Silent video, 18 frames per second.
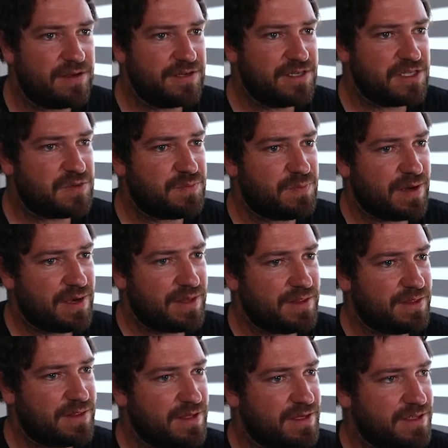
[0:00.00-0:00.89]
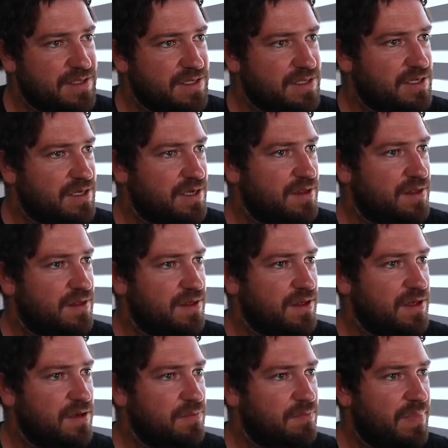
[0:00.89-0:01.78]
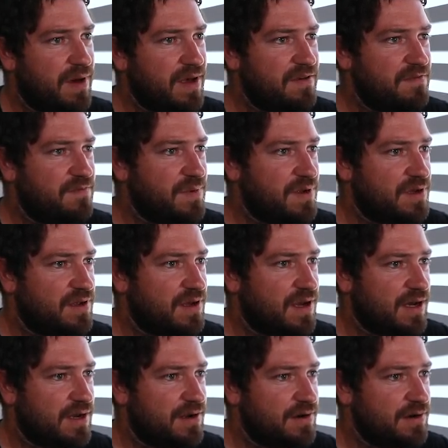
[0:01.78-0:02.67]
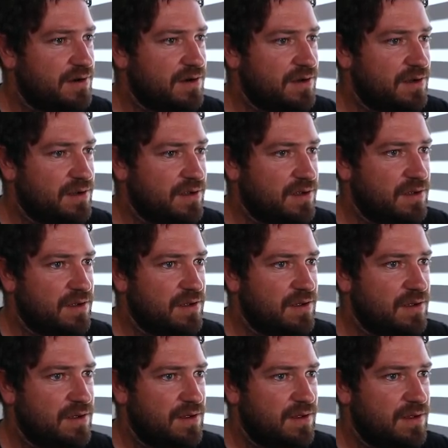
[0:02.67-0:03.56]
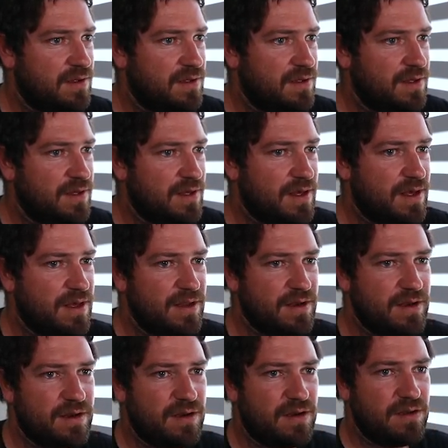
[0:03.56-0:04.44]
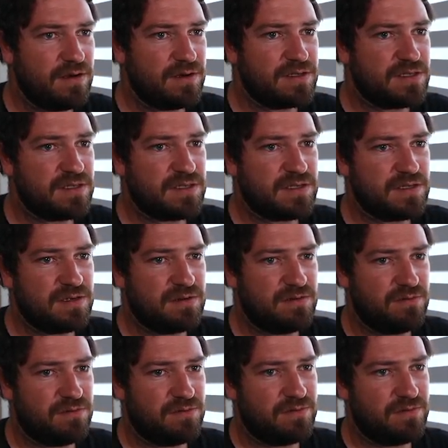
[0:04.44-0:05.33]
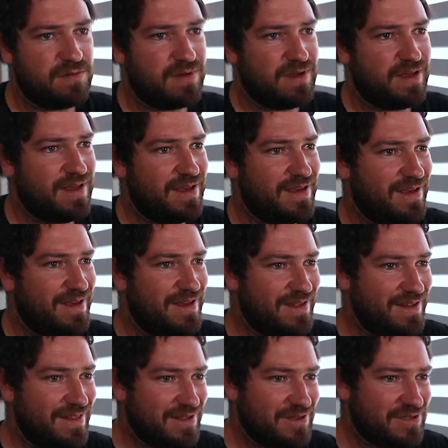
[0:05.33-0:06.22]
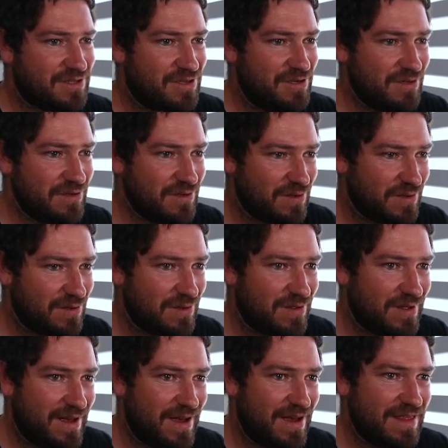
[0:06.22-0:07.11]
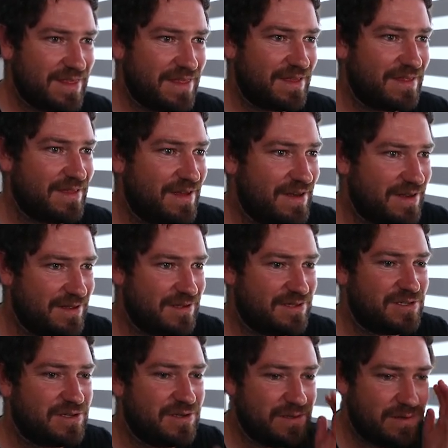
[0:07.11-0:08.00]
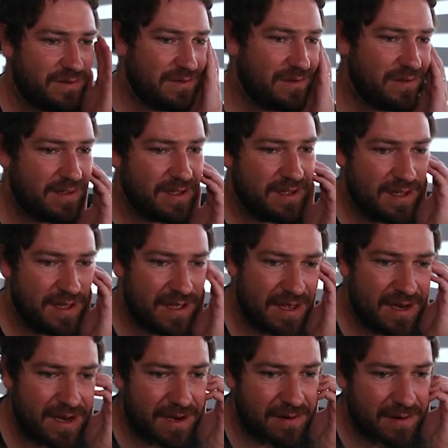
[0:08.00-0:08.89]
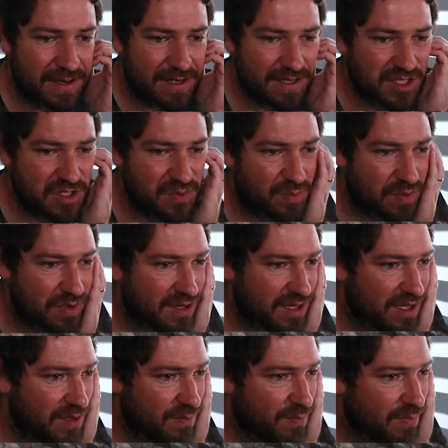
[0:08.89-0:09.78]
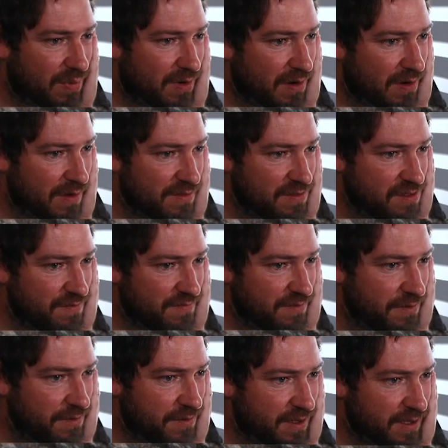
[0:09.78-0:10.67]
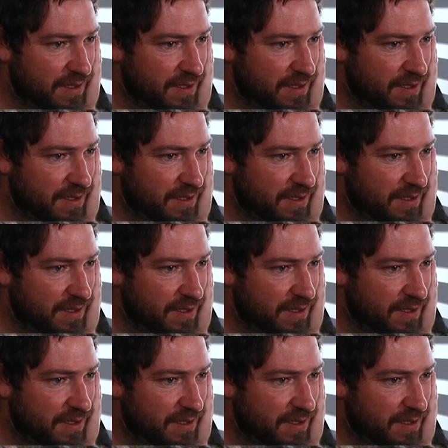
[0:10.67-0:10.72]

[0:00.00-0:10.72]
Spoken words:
You just paint this the pavement color, and it looks cool. I think that looks cool. Now I can just put little paths through